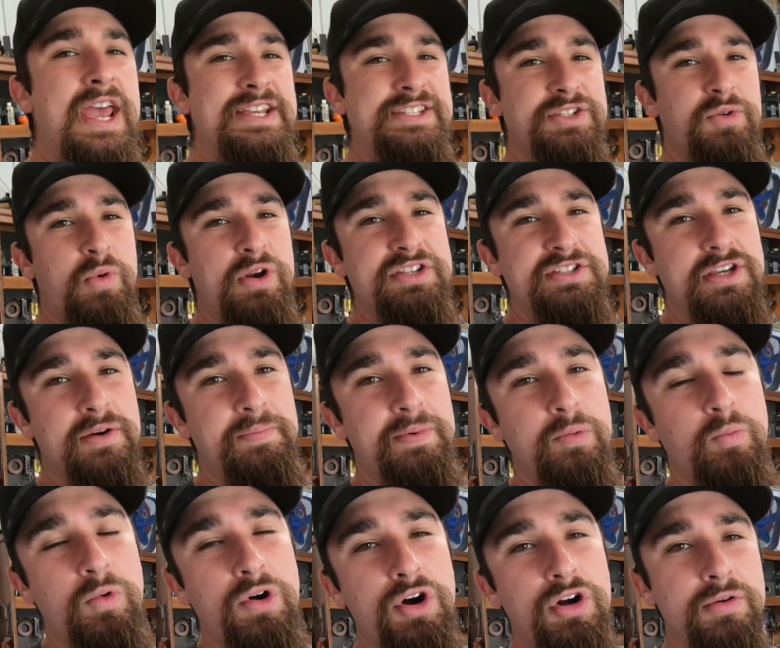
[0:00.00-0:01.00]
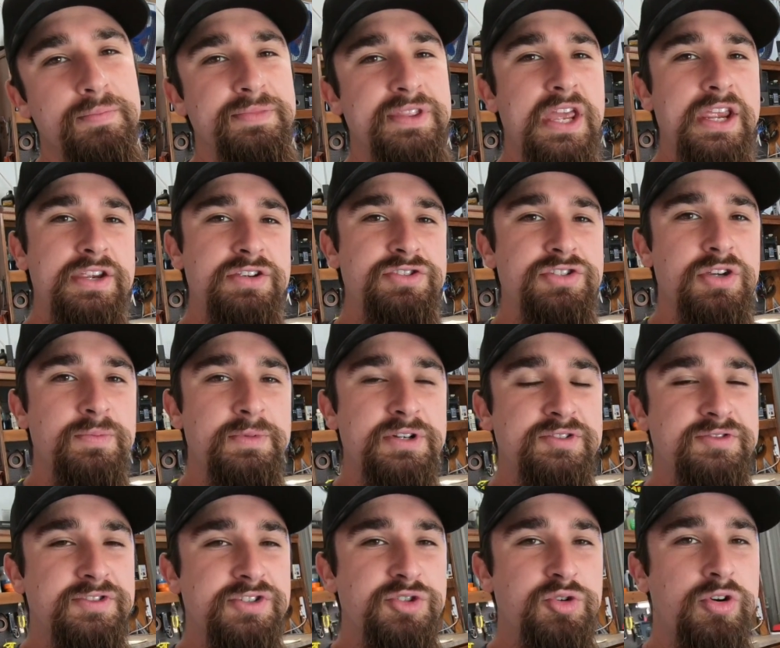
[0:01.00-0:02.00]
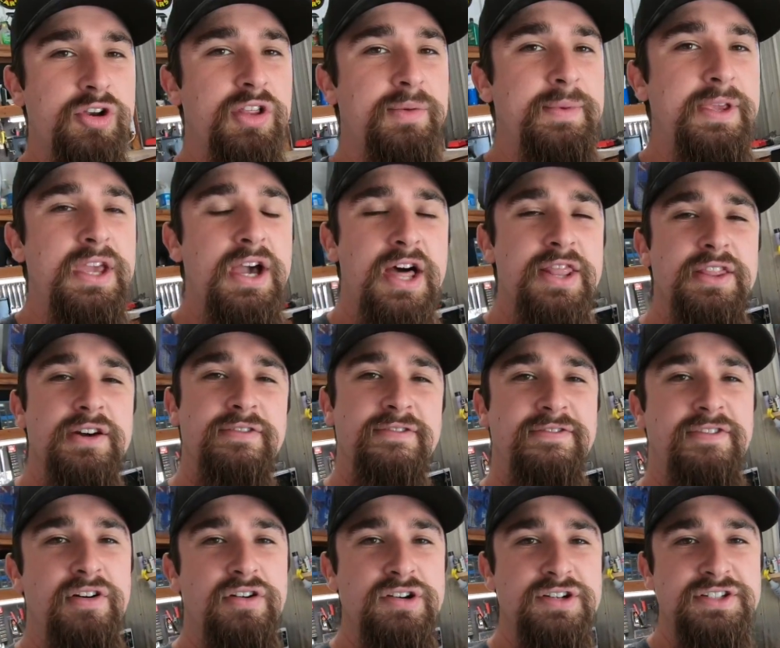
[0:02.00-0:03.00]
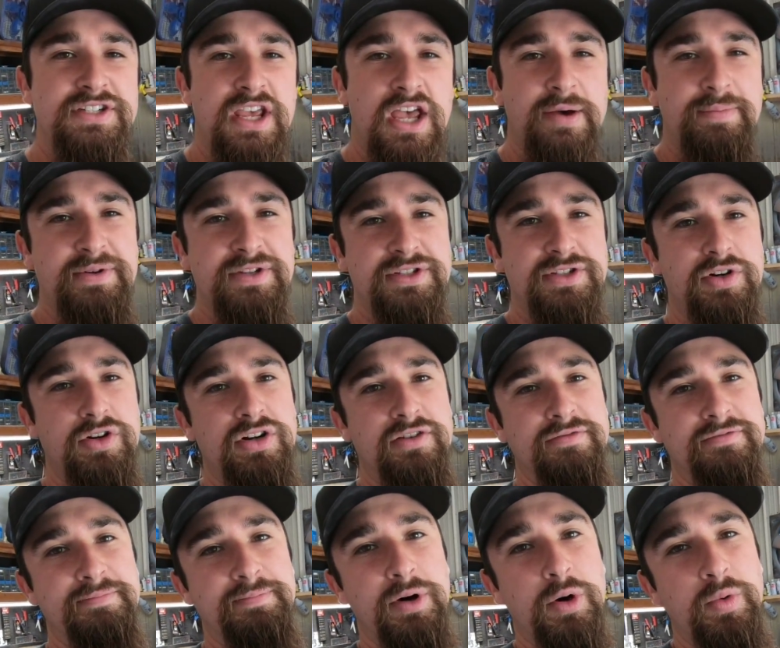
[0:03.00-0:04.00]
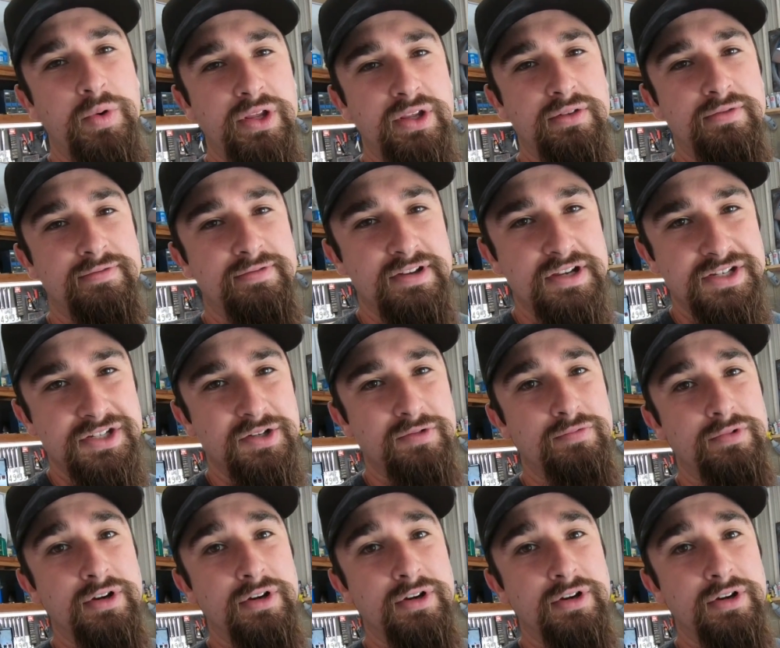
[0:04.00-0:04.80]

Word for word: Hey, so what is up and welcome. Thank you so much for joining me on the first episode of BodeVision